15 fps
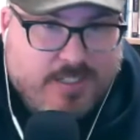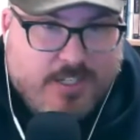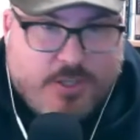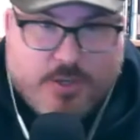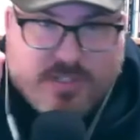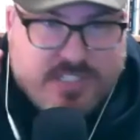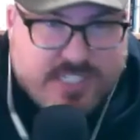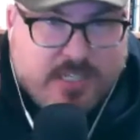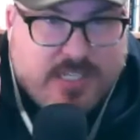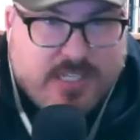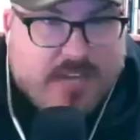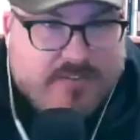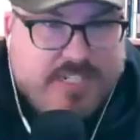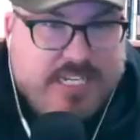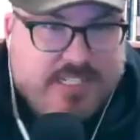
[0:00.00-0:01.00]
You can see a
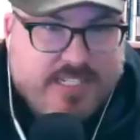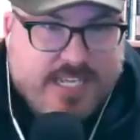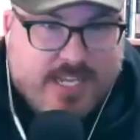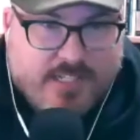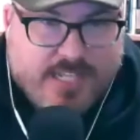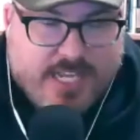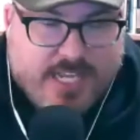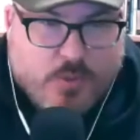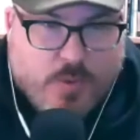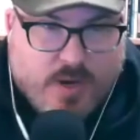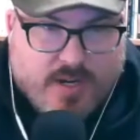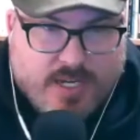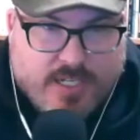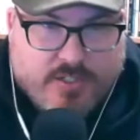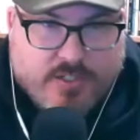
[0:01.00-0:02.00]
lot of detail in that
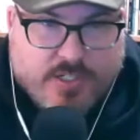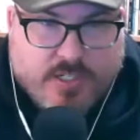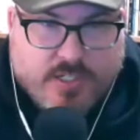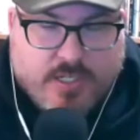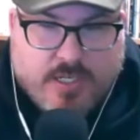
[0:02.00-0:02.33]
square inch,